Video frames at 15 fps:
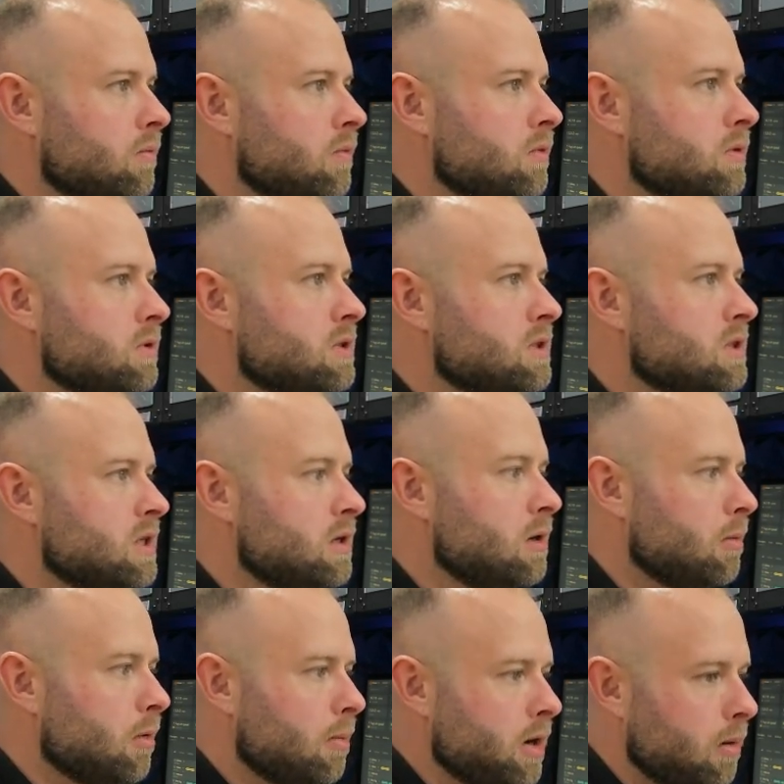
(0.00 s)
see
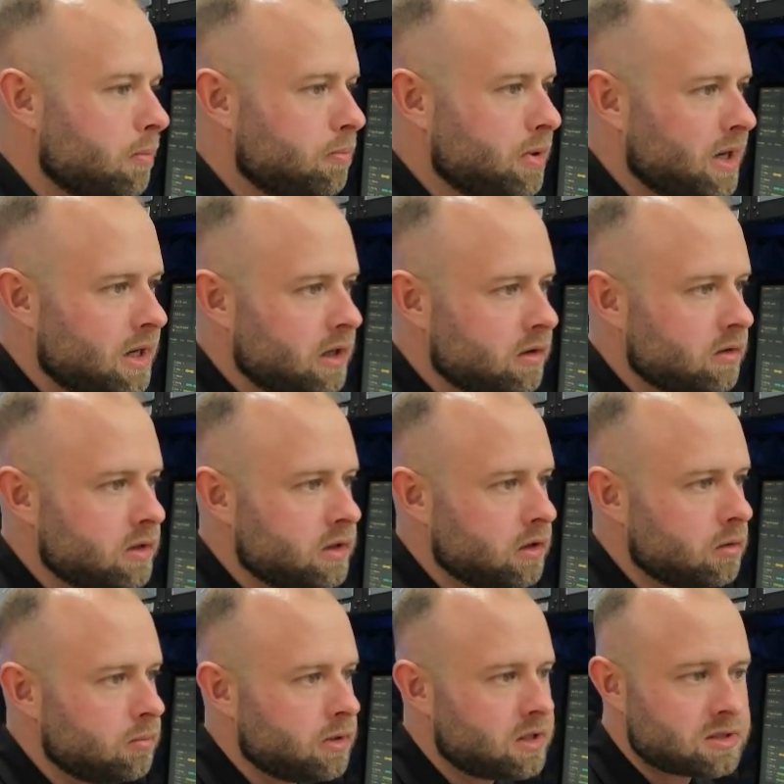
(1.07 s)
about Pyron
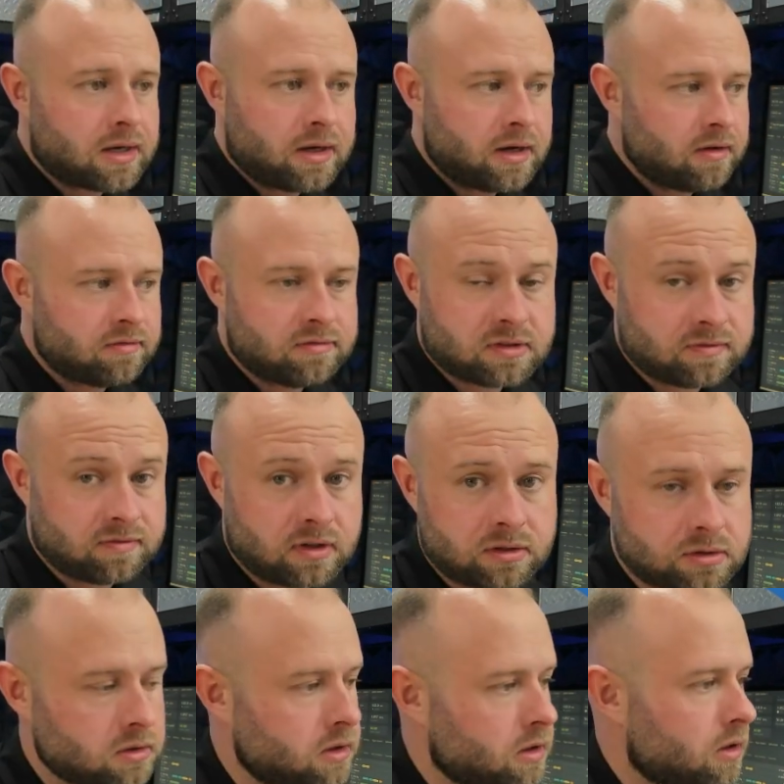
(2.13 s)
here because I have
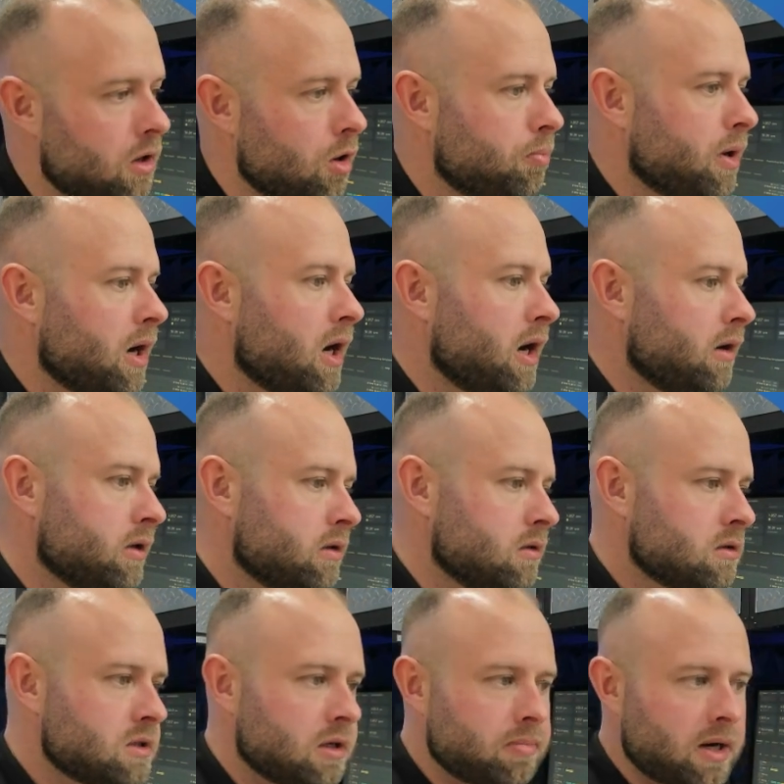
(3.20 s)
virtually no Pyron. It
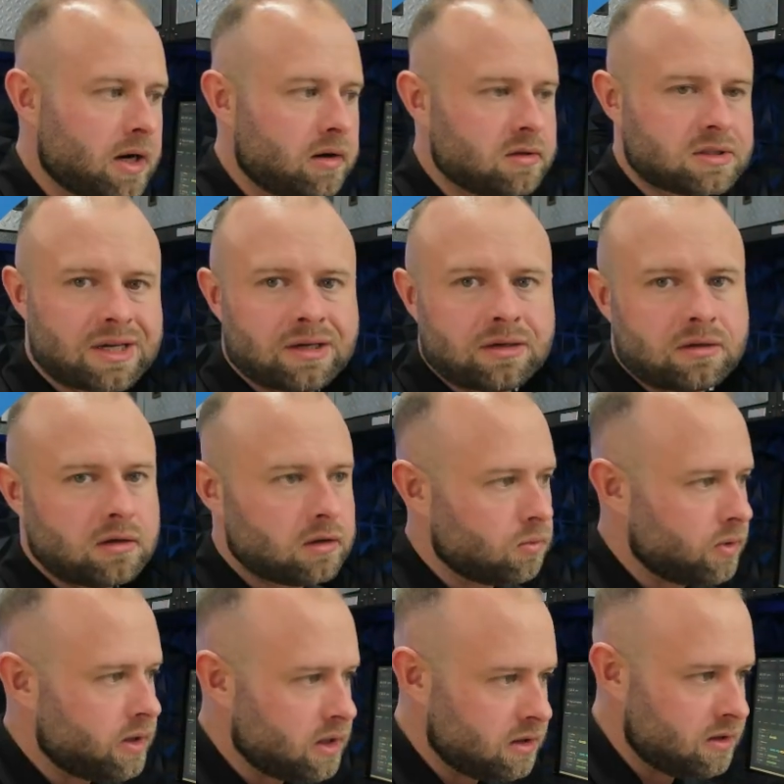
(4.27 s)
looks like Pyron's kind of on the
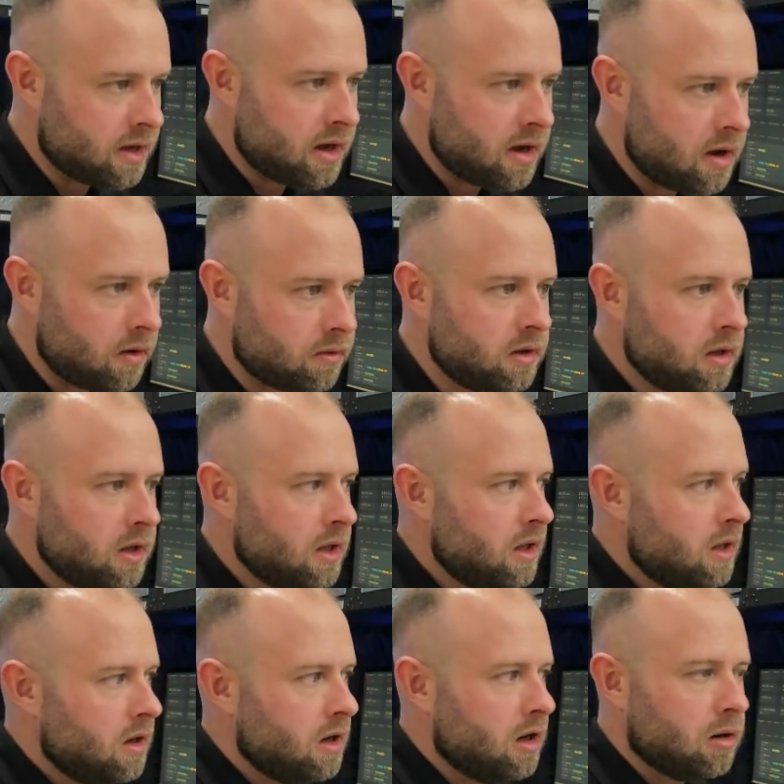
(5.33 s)
way down.
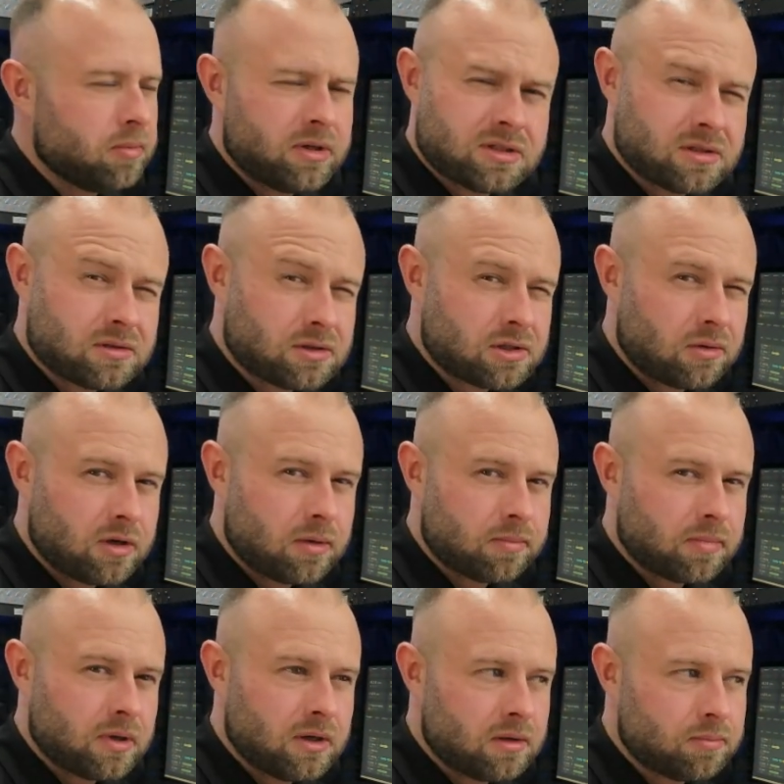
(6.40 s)
But it's still showing
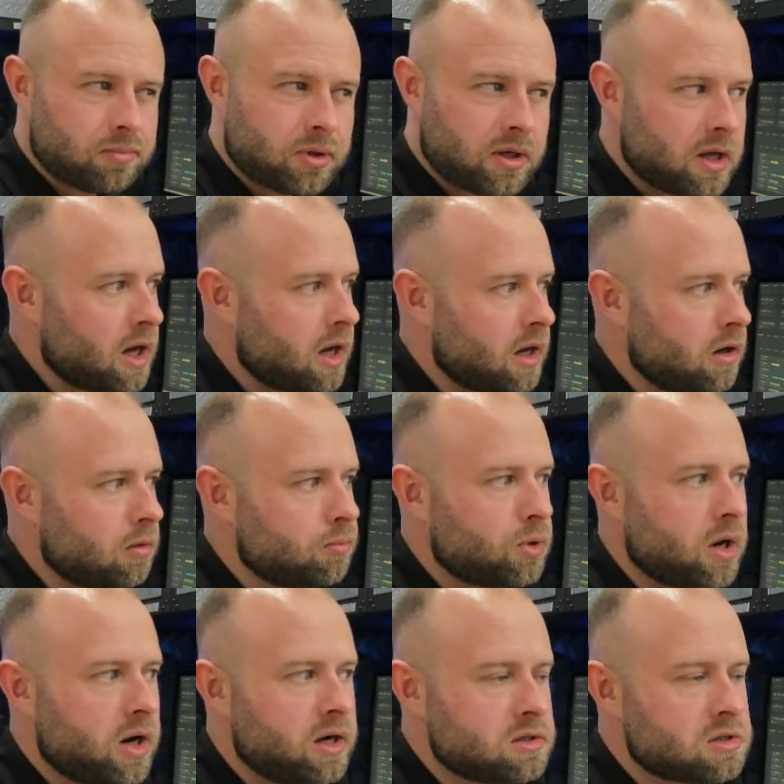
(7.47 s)
up pretty high on
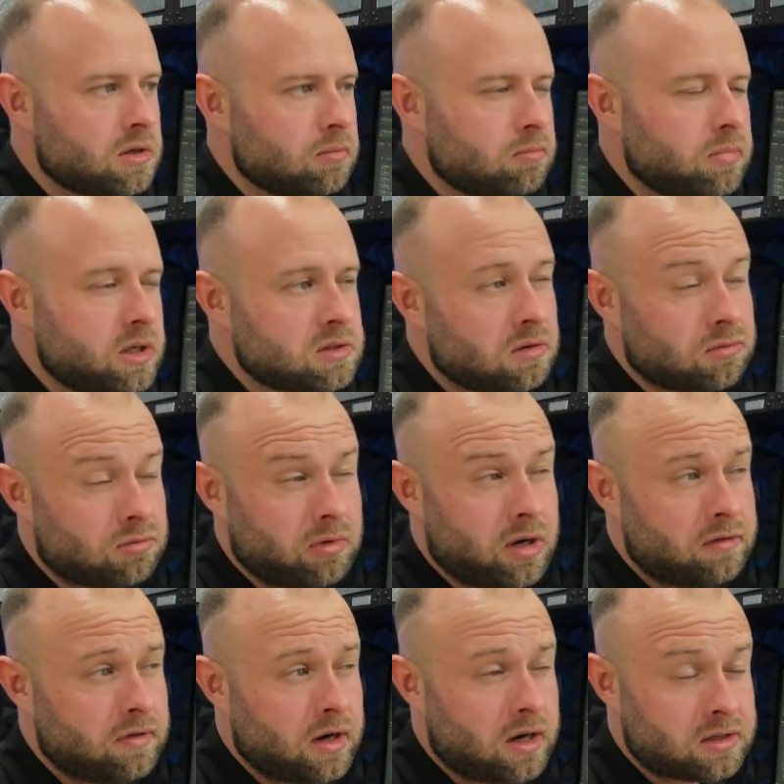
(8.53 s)
price, and based on
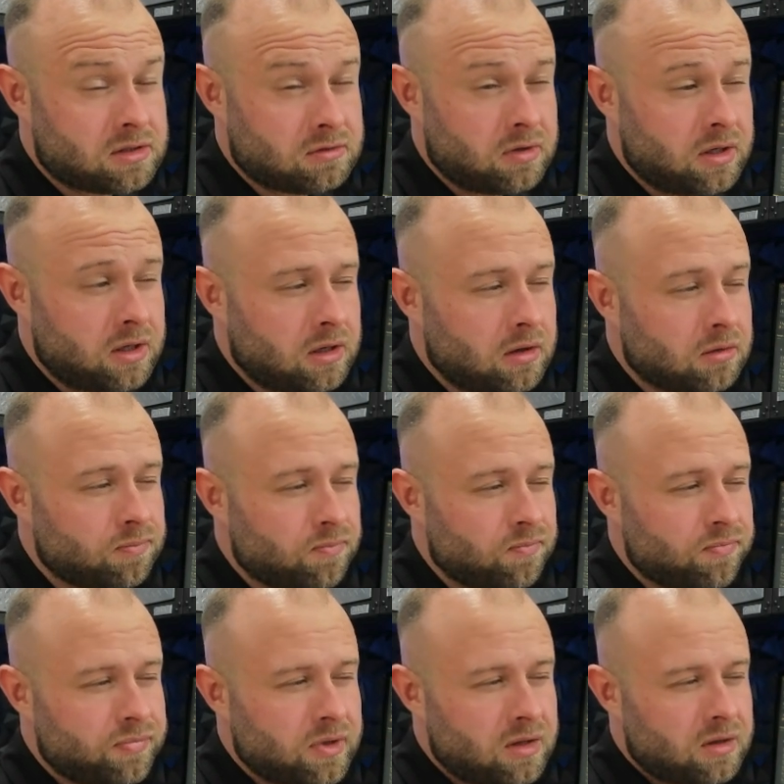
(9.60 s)
Red Fox's video,
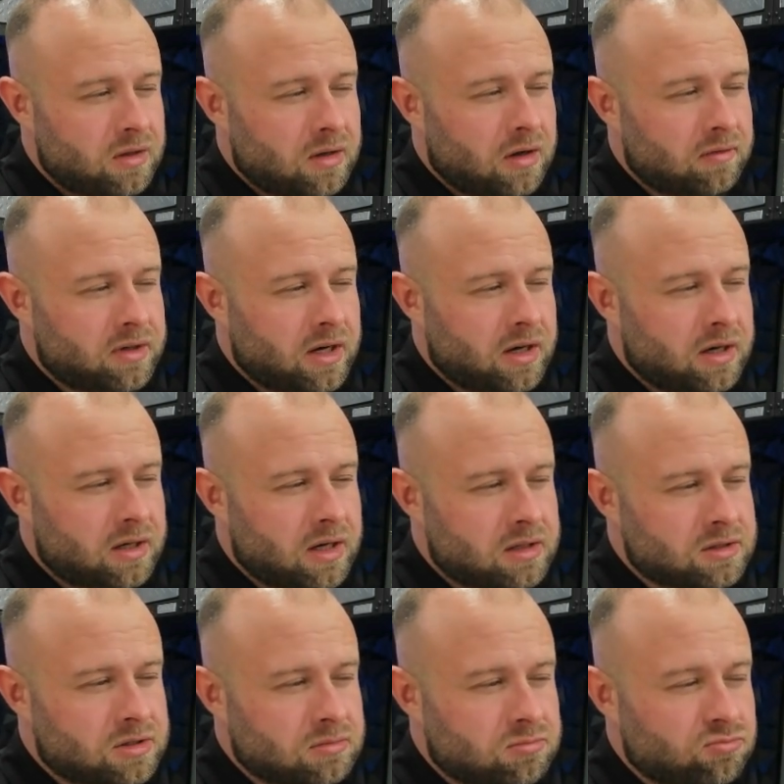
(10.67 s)
I've kind of
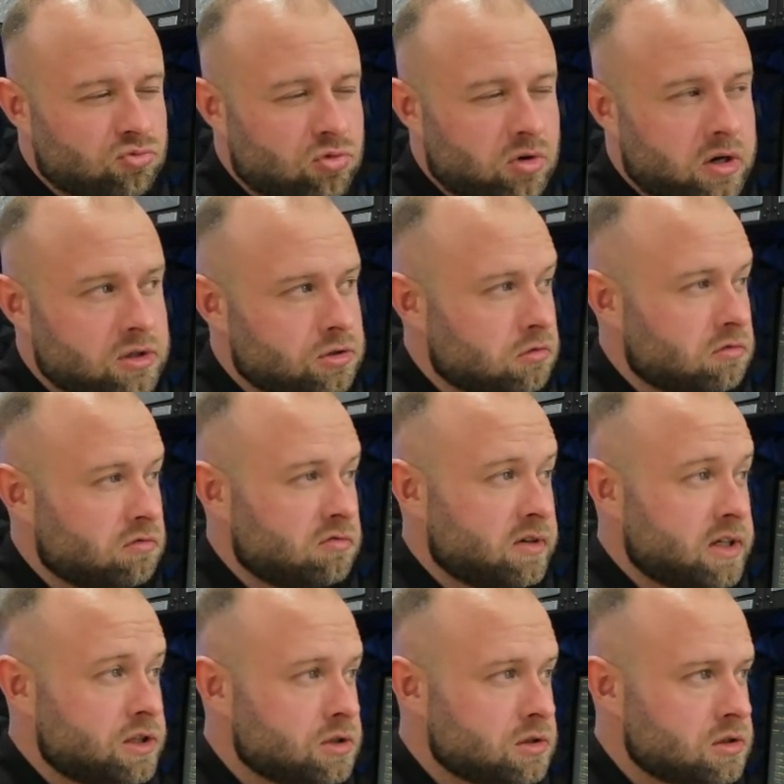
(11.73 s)
got some
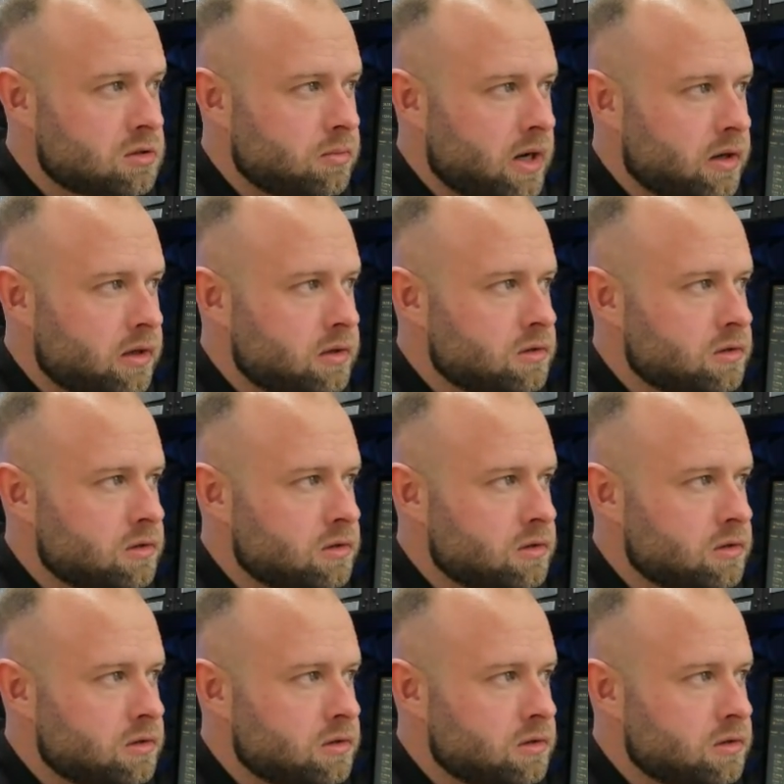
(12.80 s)
reservations about it.